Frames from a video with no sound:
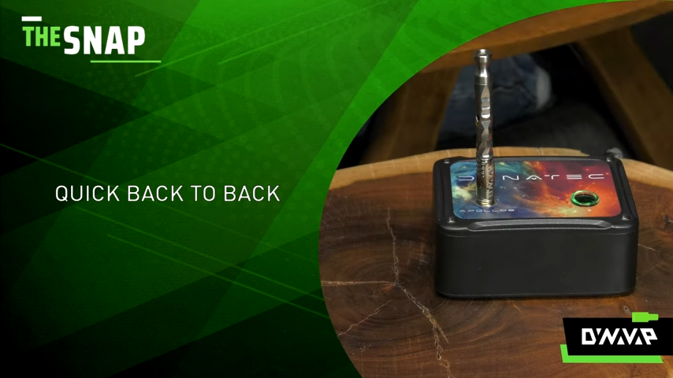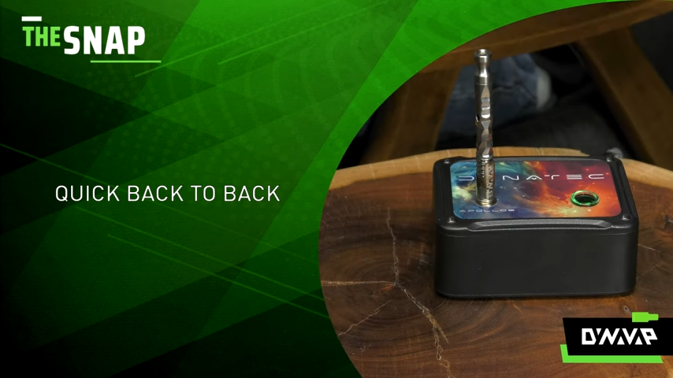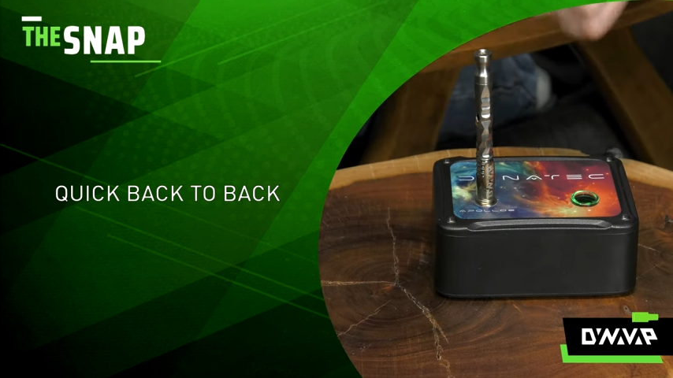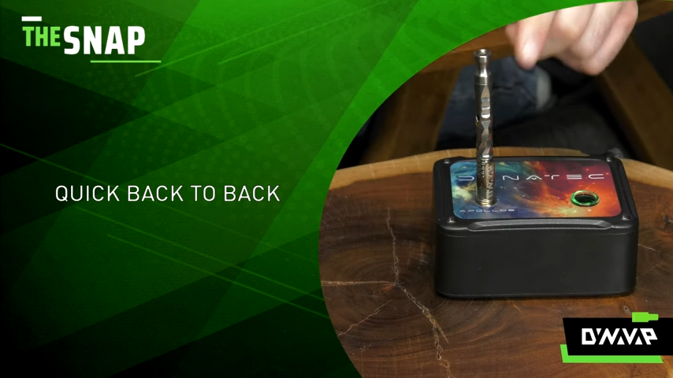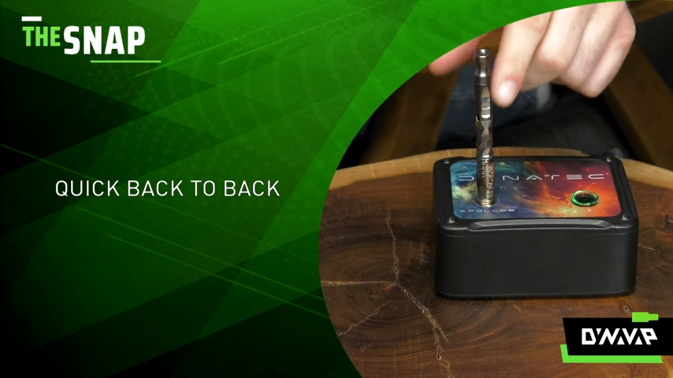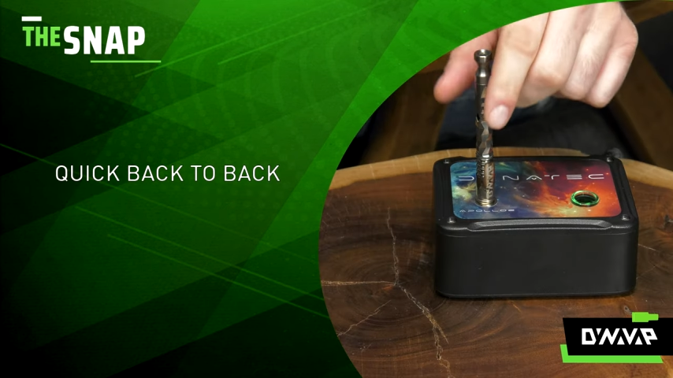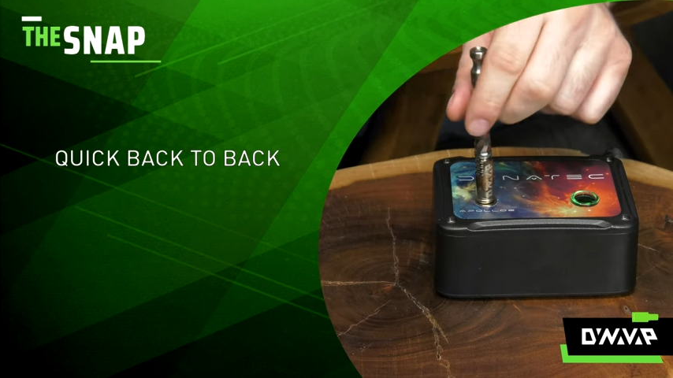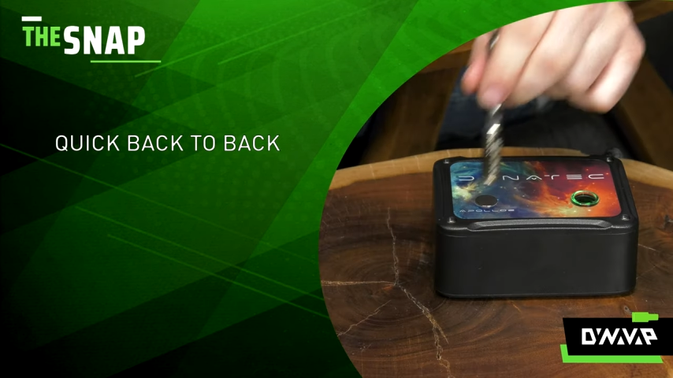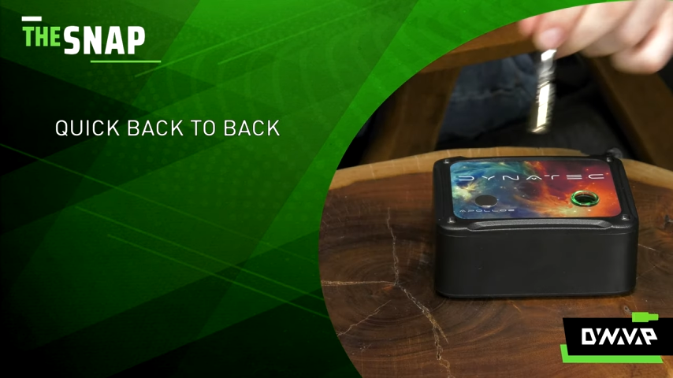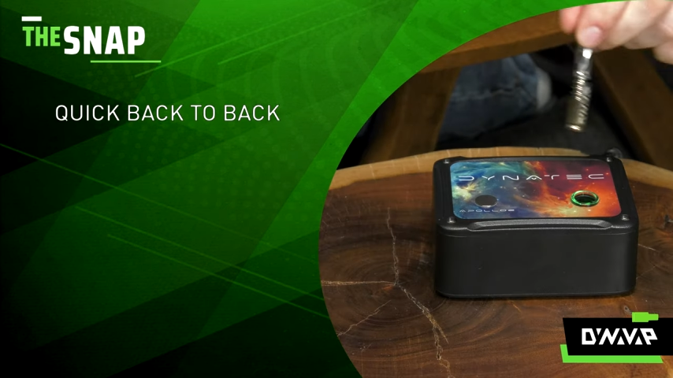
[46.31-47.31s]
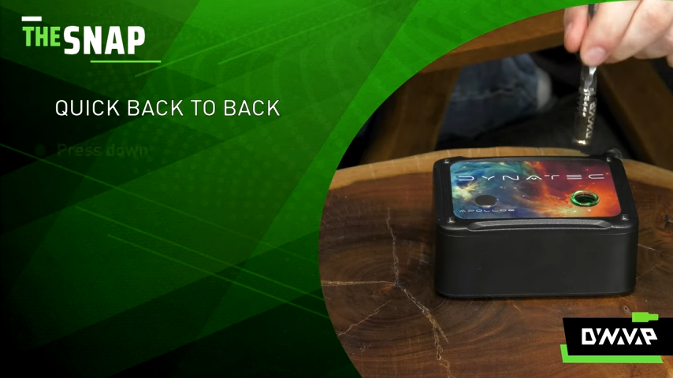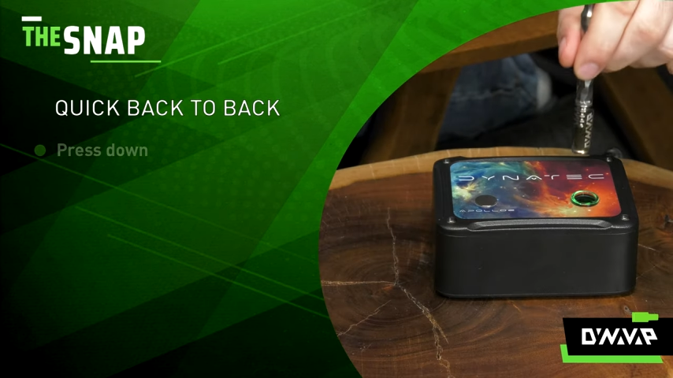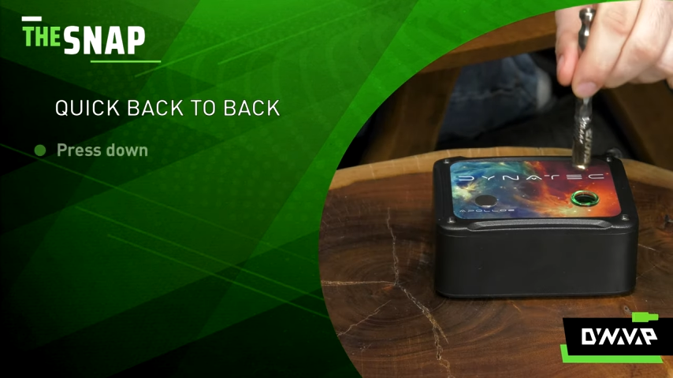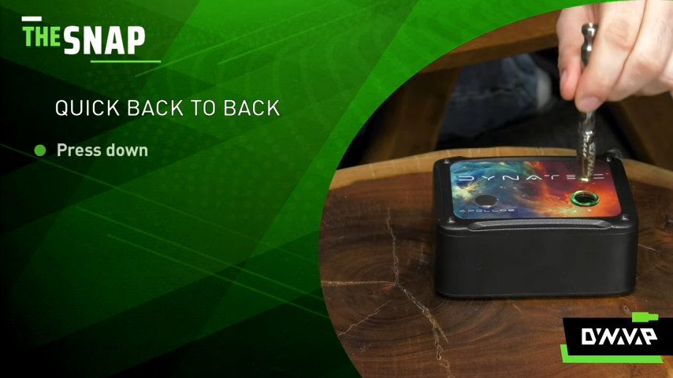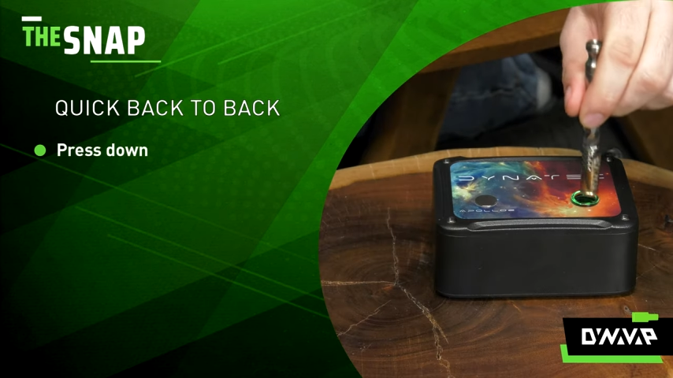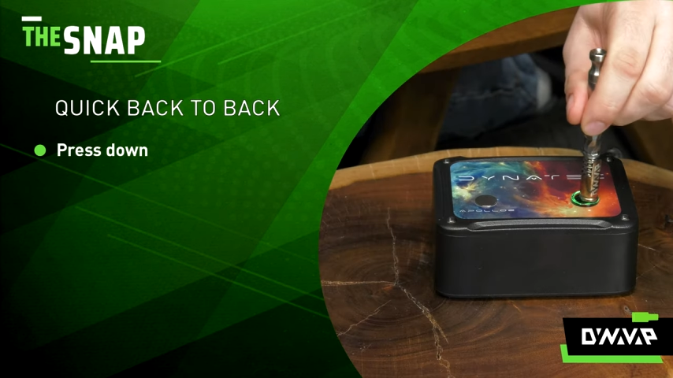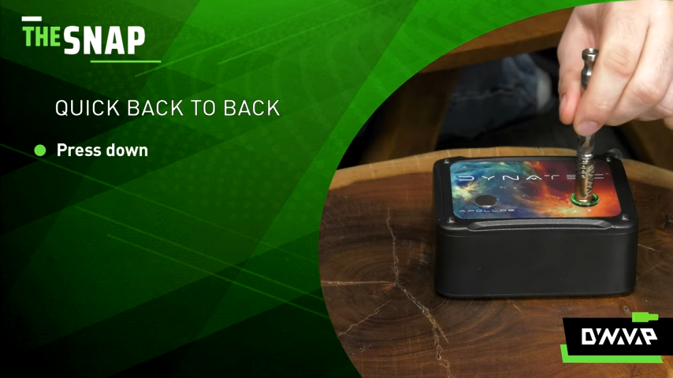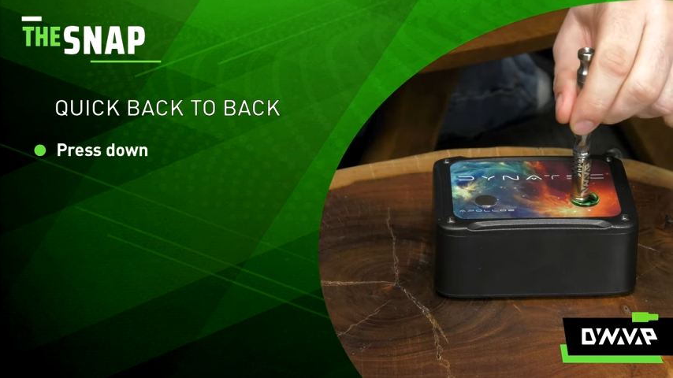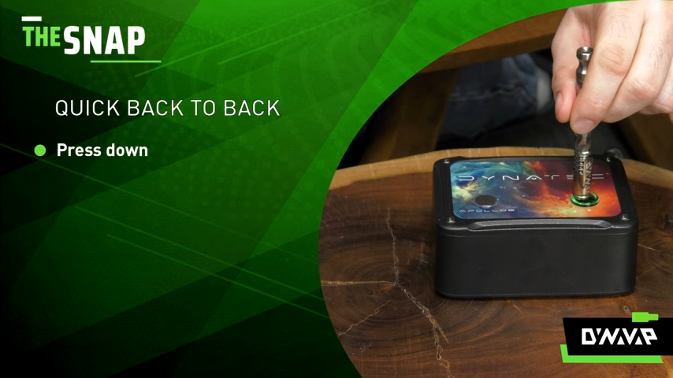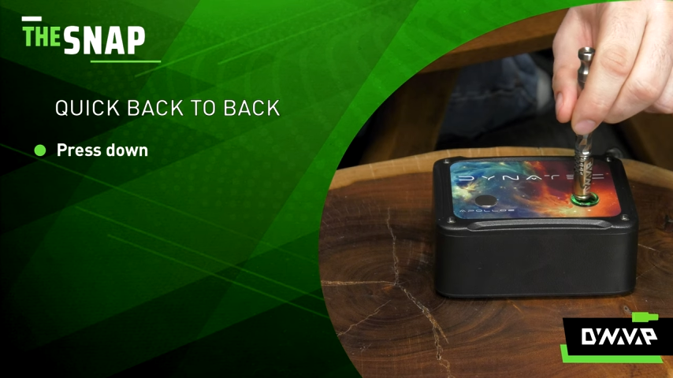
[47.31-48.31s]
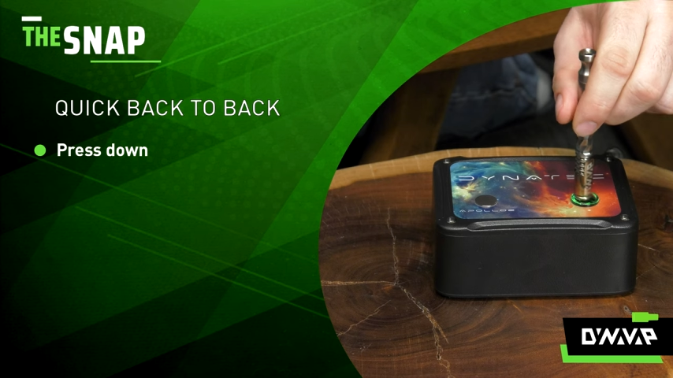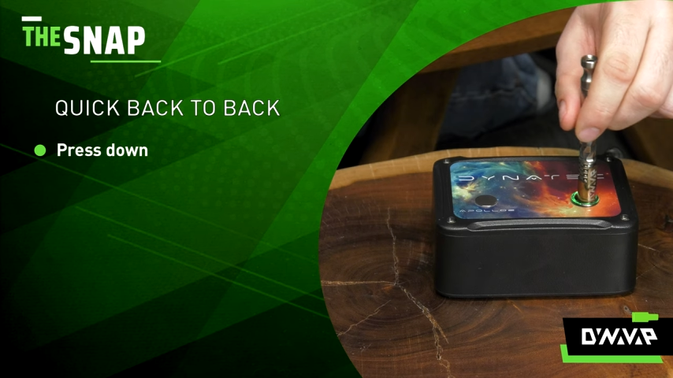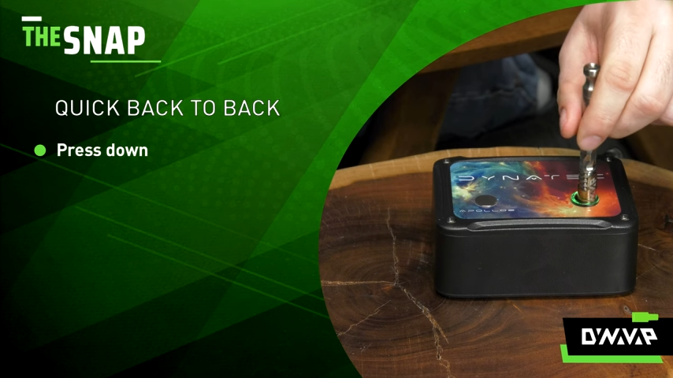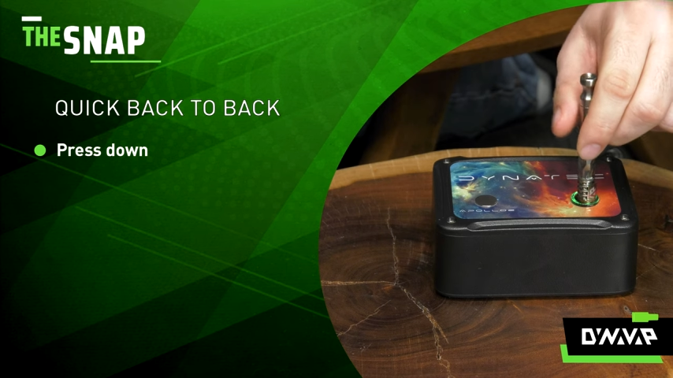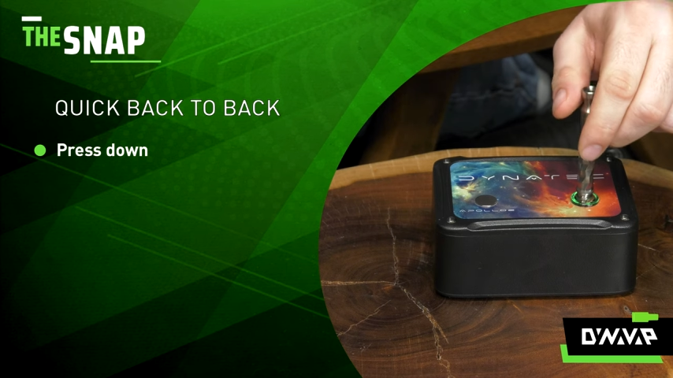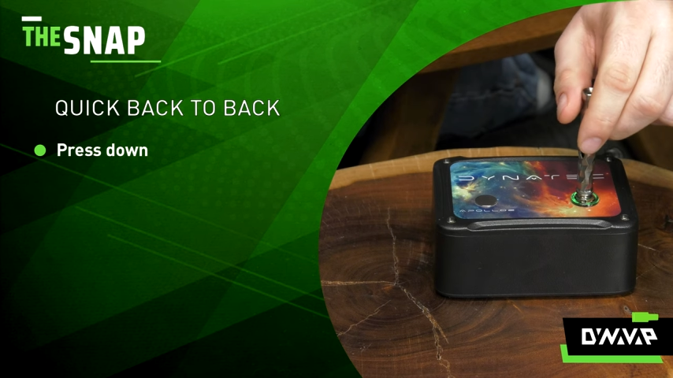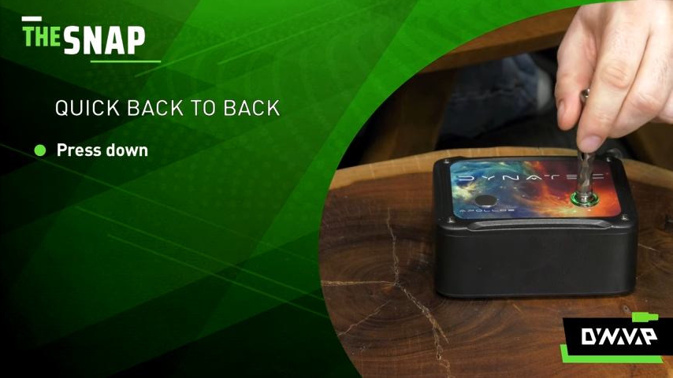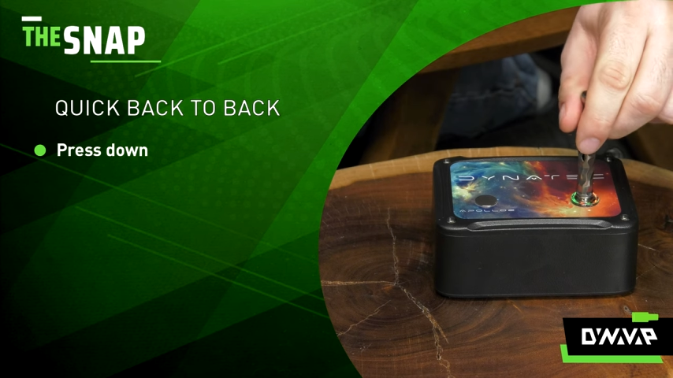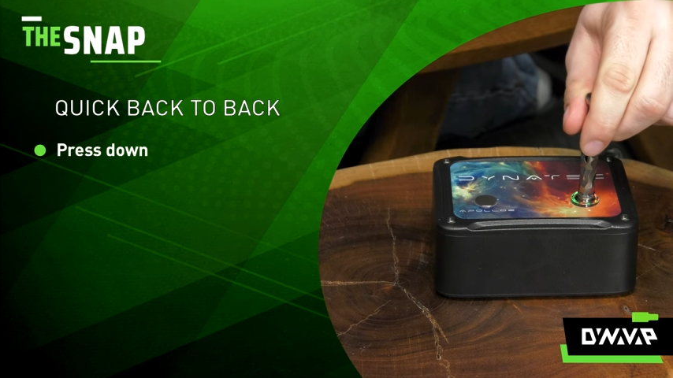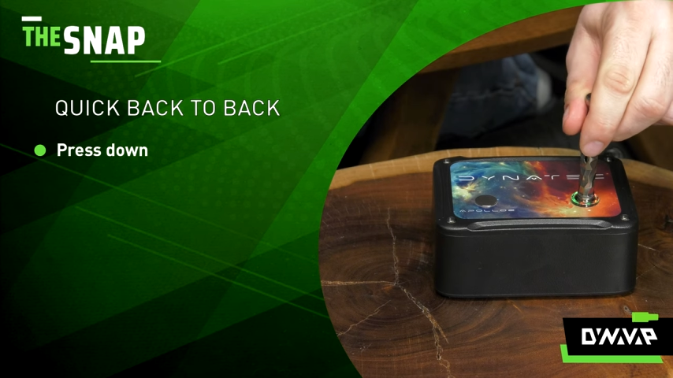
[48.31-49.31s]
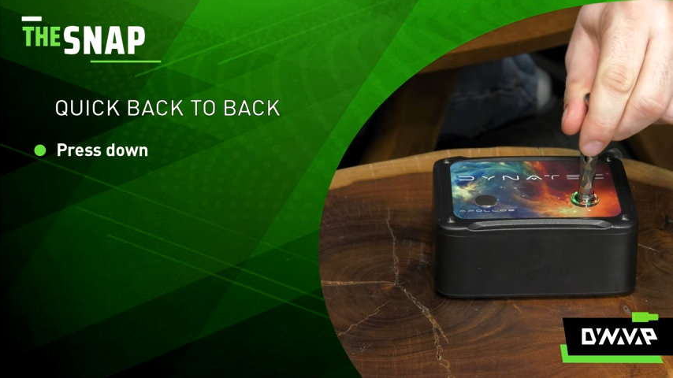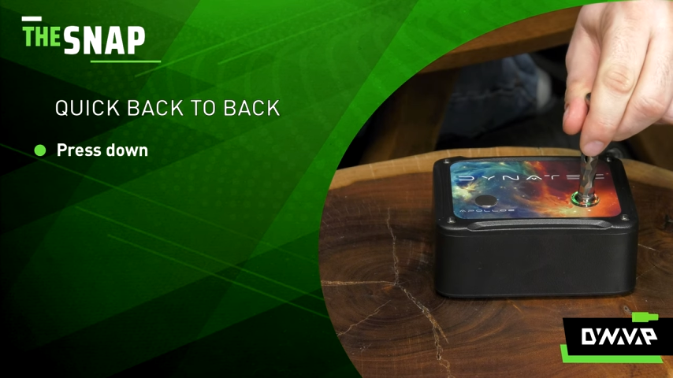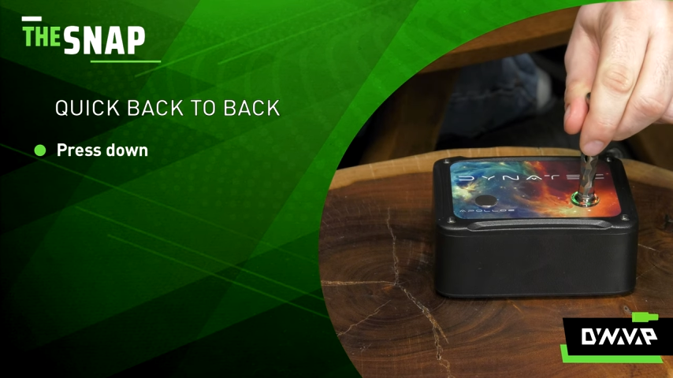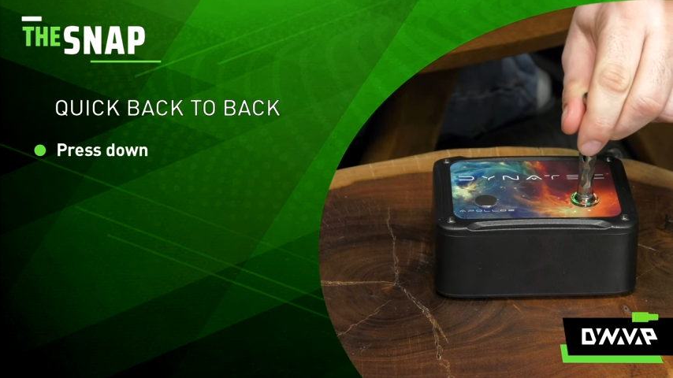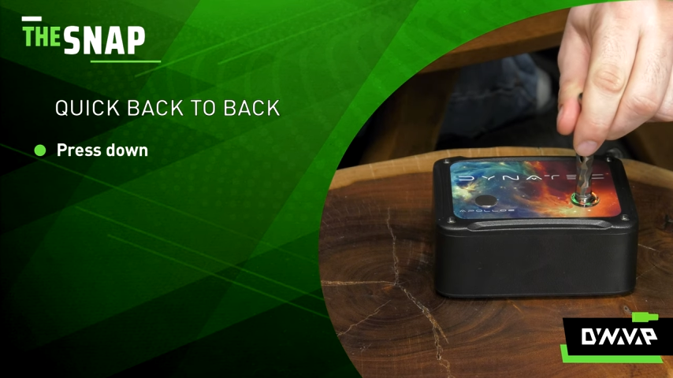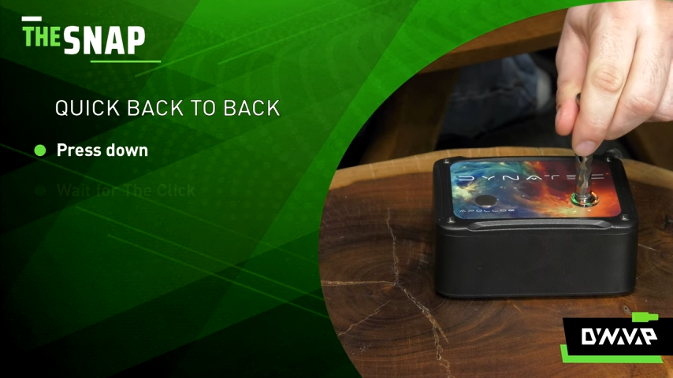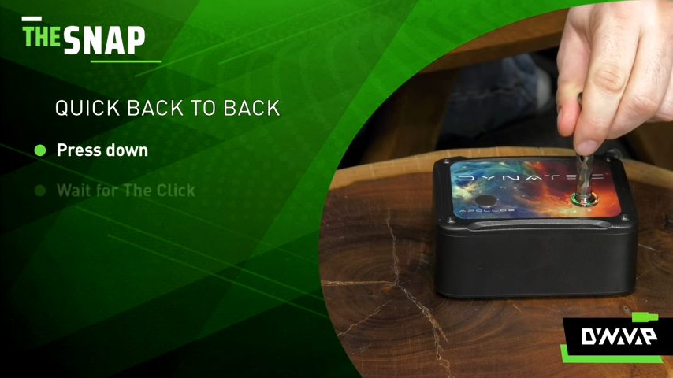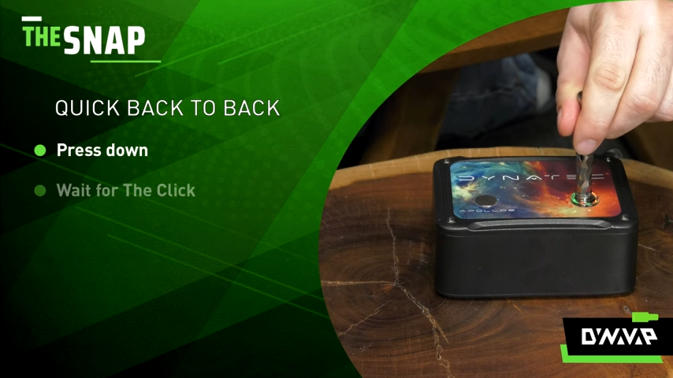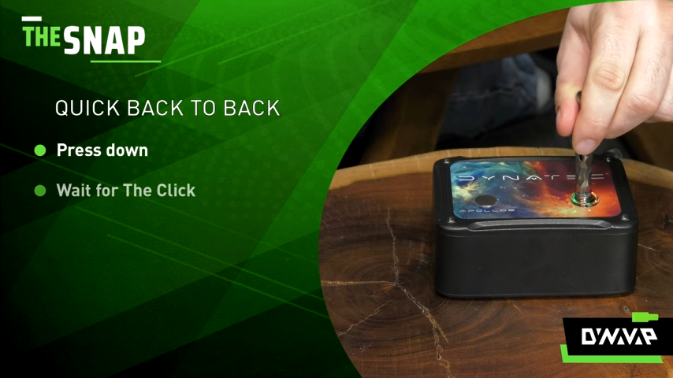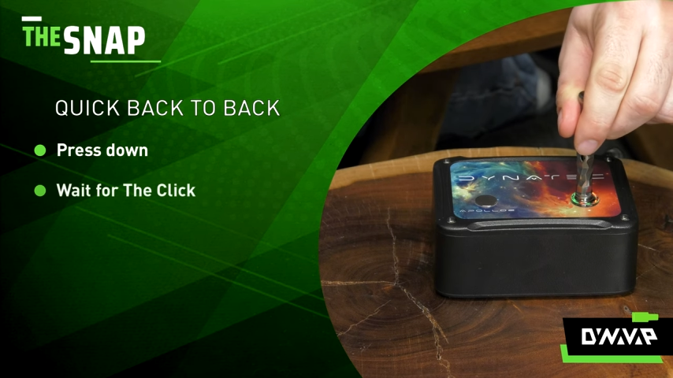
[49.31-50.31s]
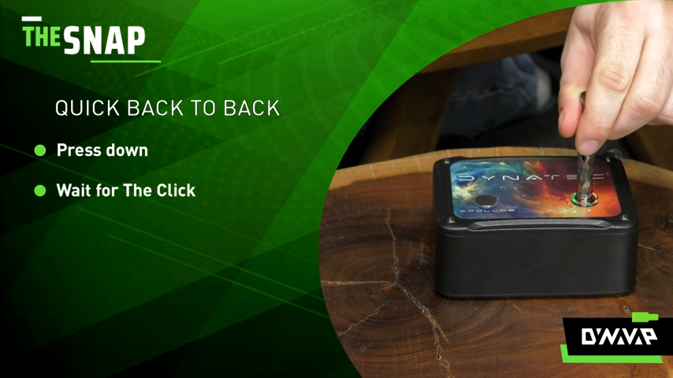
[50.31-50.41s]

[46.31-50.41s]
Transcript: [unreadable: no face in view]